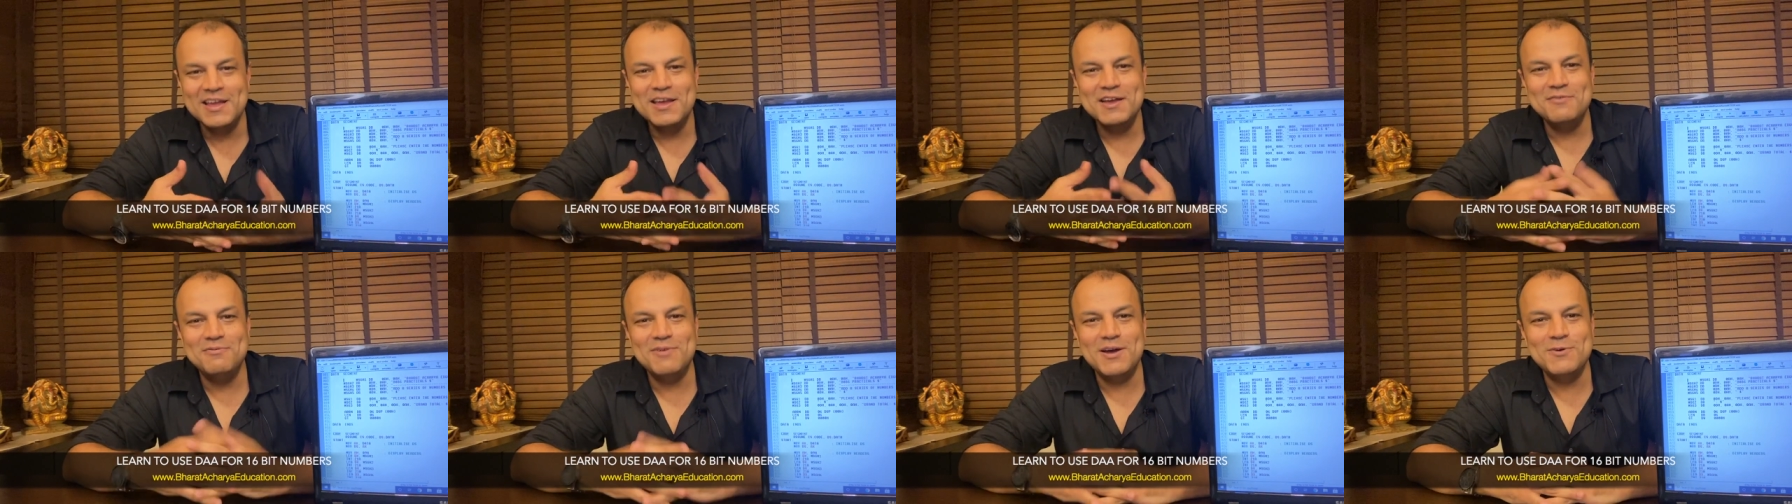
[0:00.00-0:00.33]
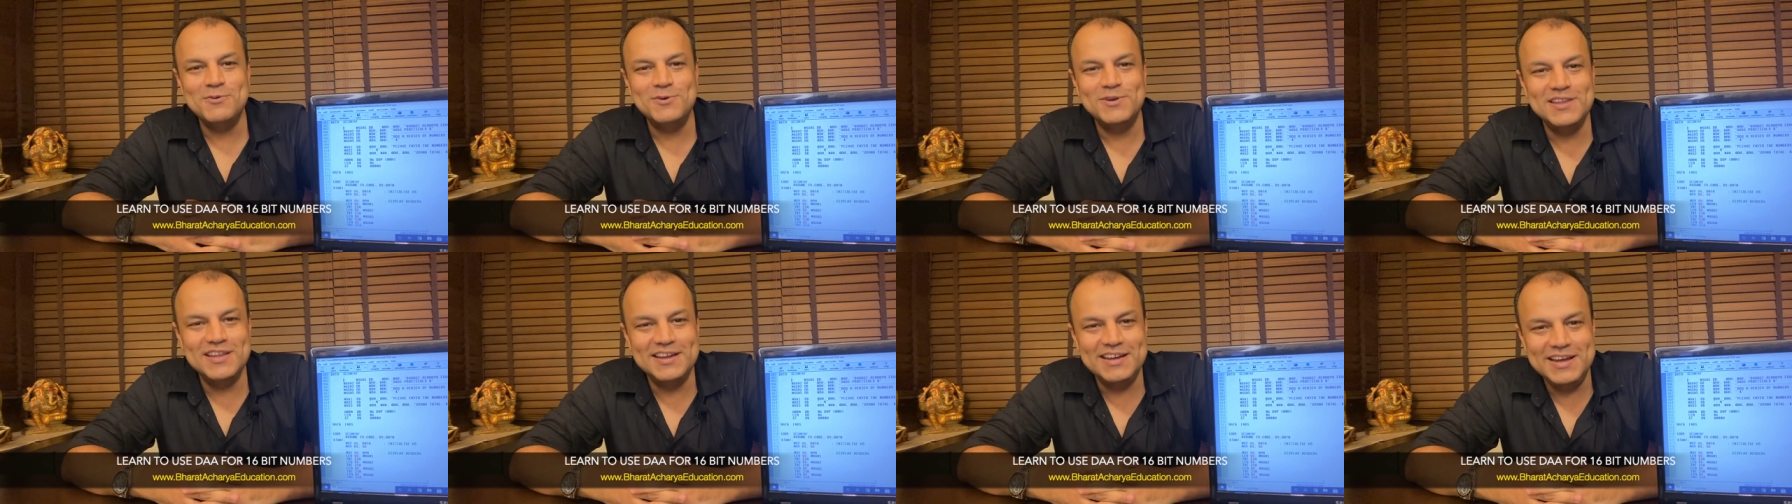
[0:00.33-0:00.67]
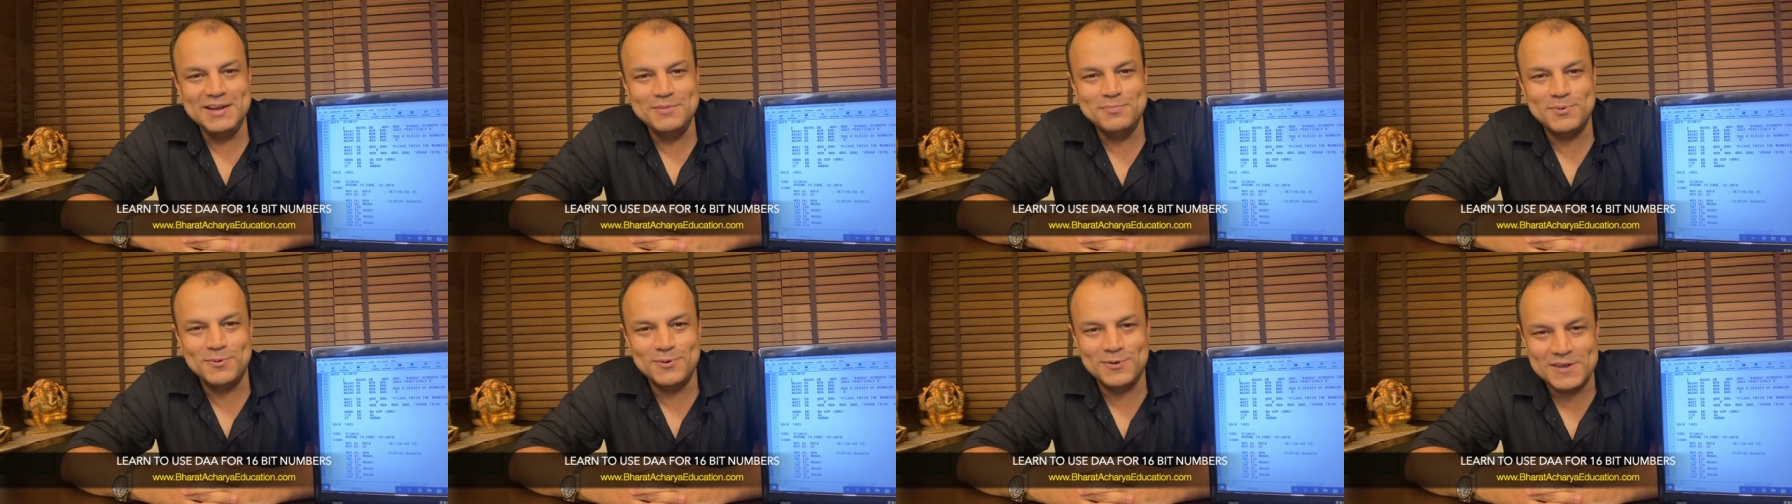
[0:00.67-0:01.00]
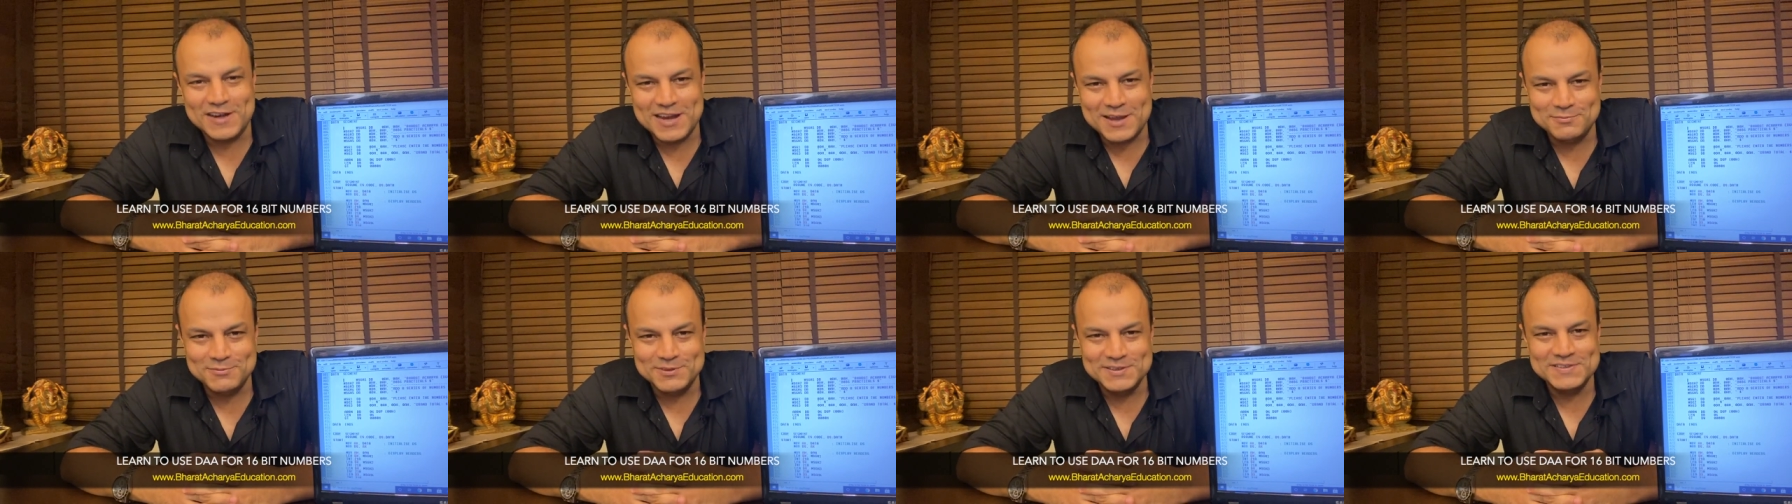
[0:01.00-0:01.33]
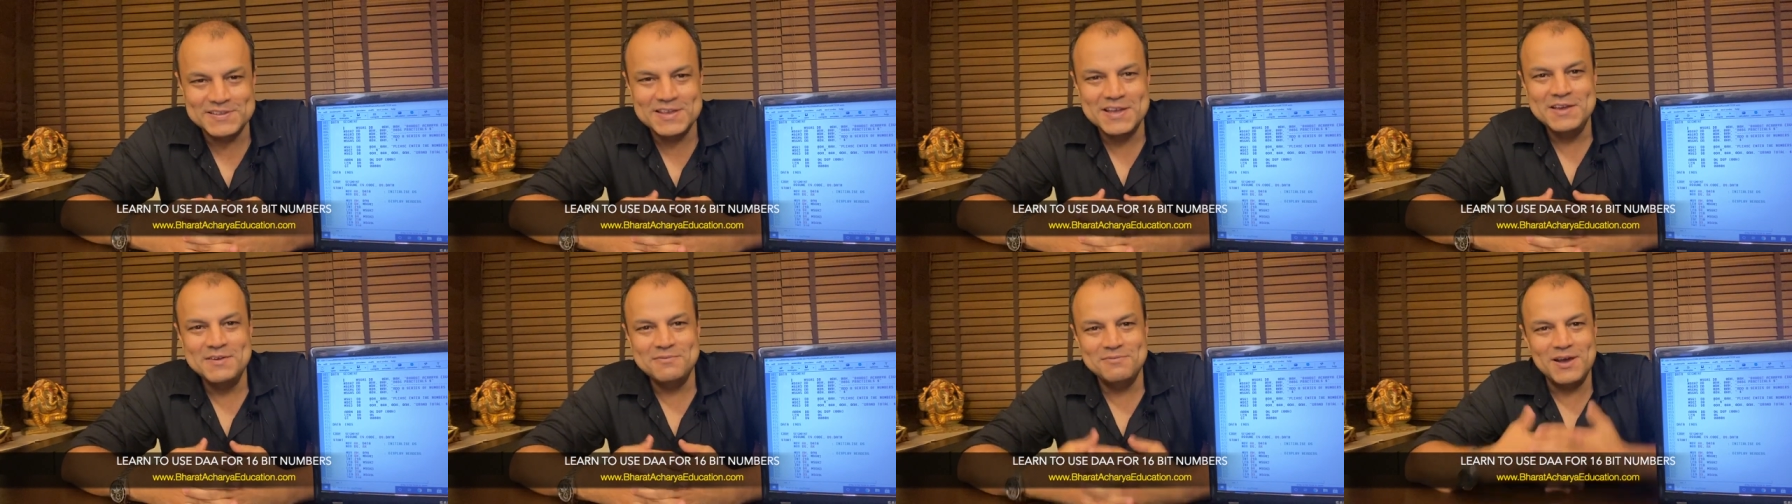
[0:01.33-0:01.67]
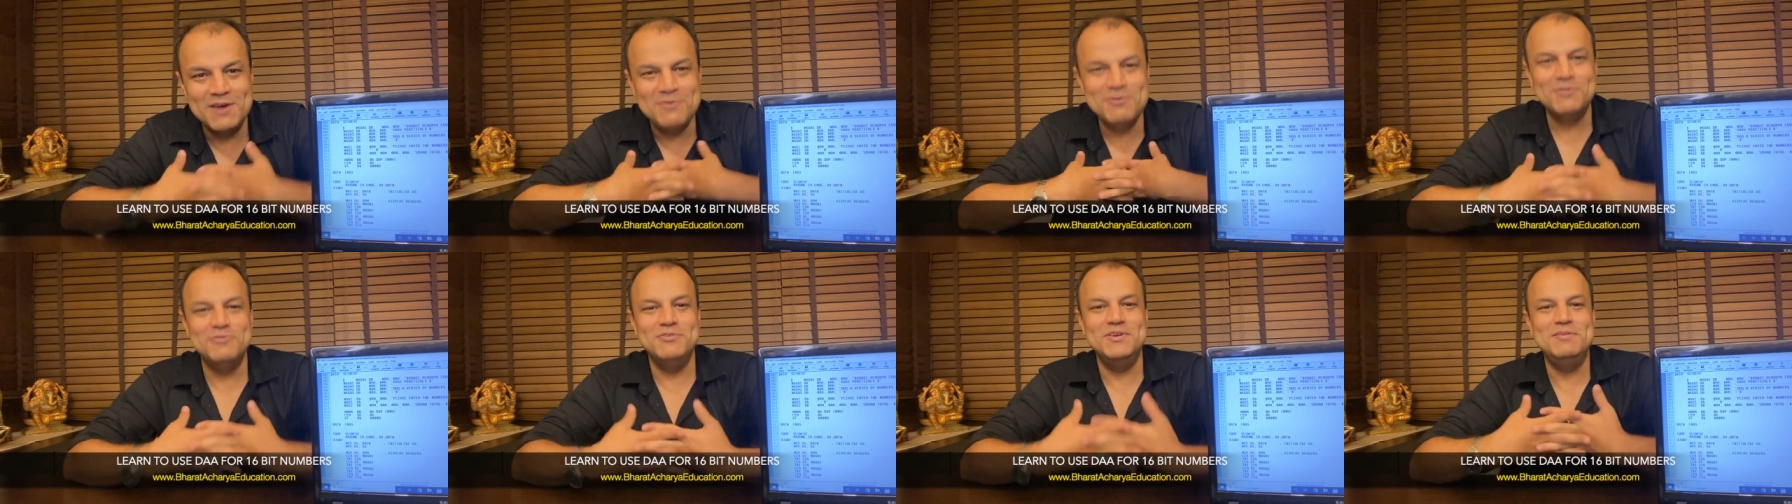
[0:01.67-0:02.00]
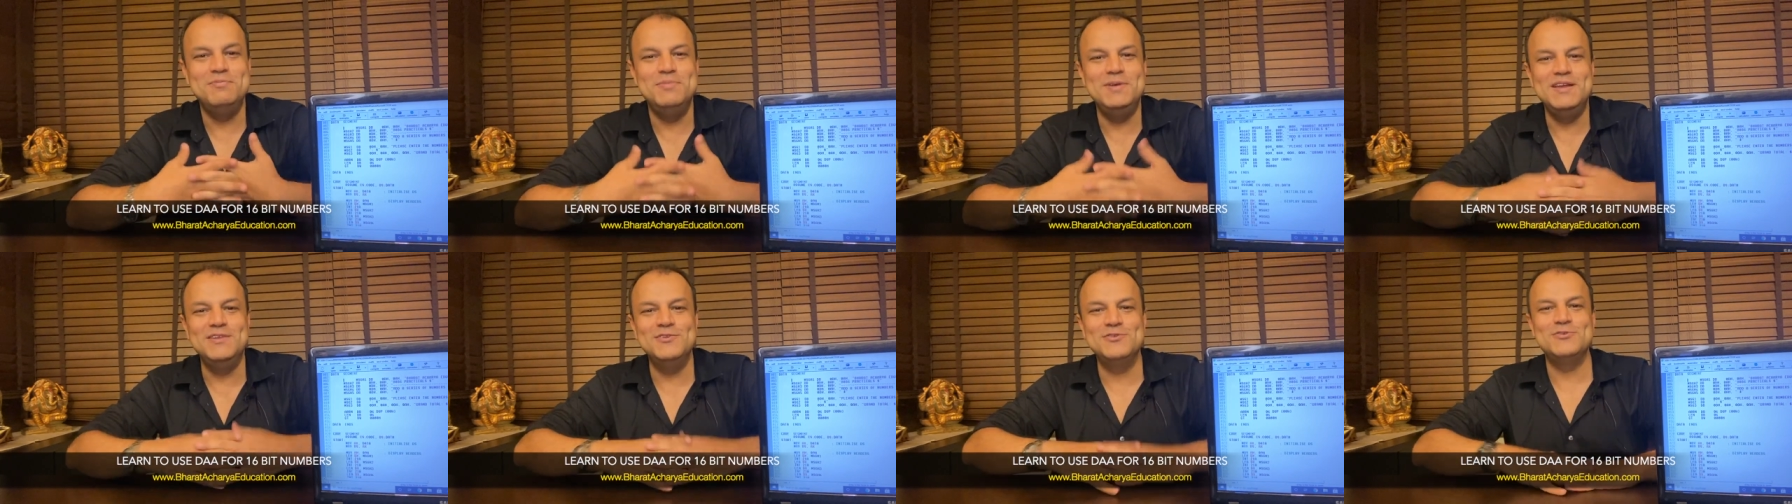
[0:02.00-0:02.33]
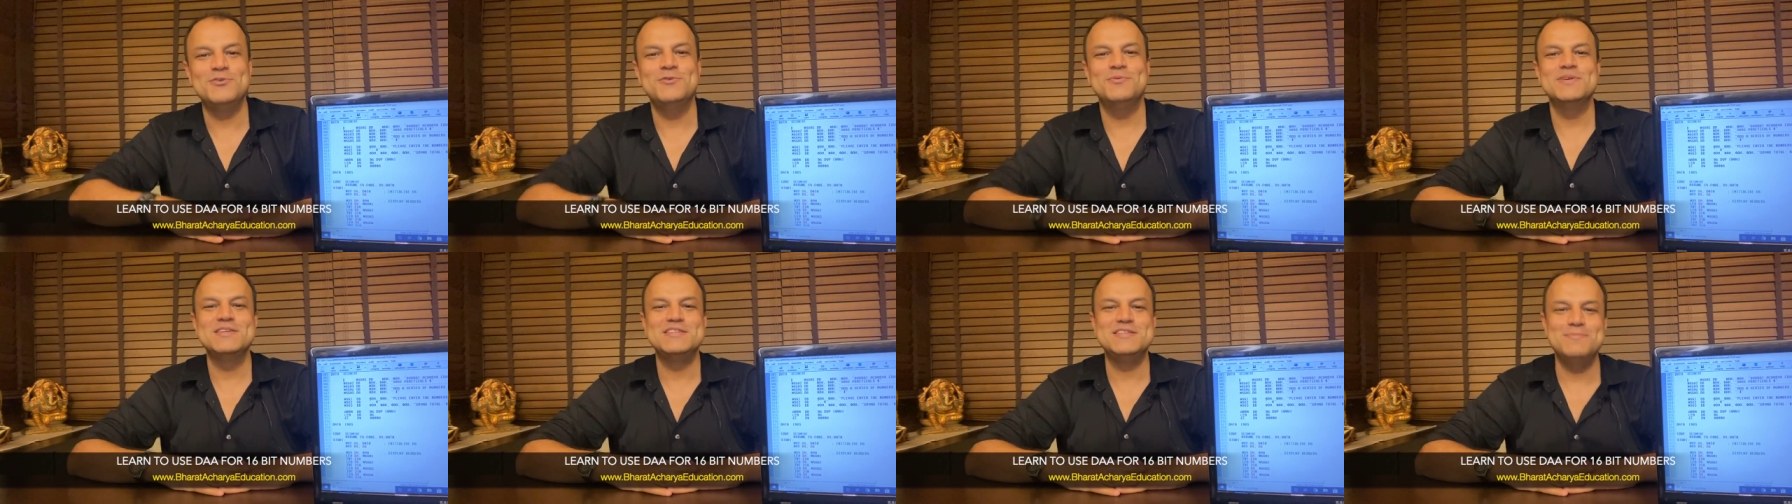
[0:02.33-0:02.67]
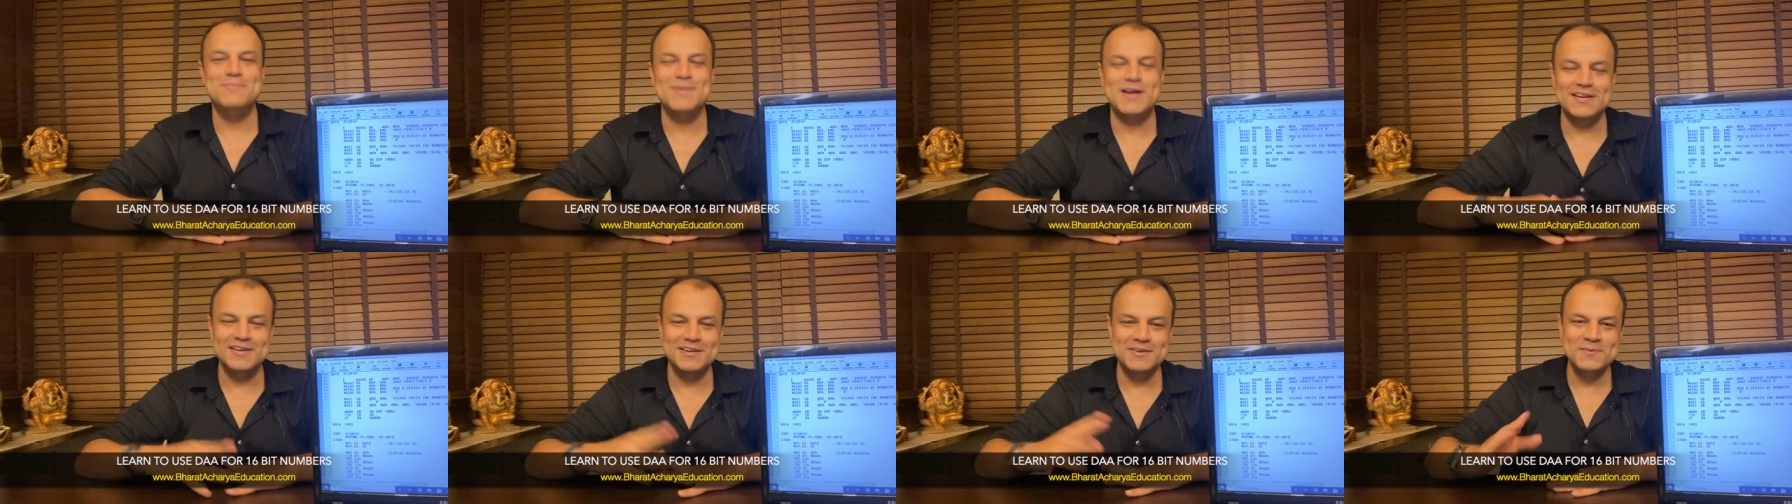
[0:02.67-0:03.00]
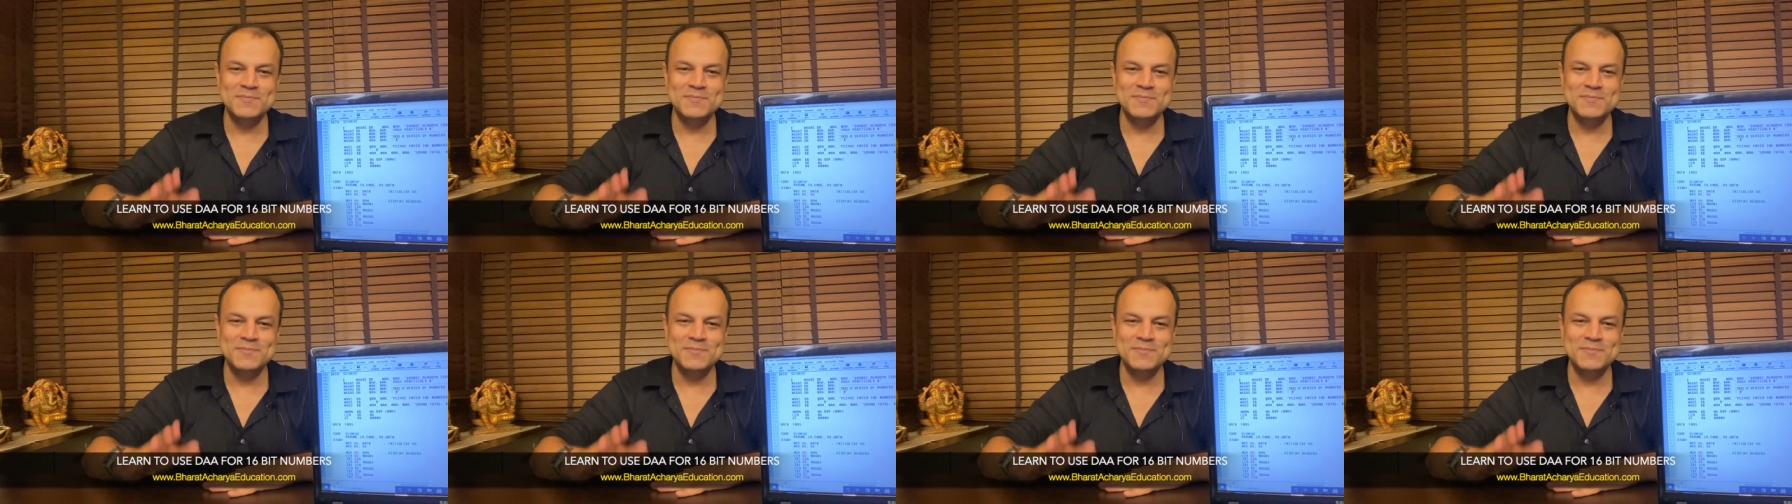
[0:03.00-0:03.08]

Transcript: why would they need programmers? Why would we be in so much demand?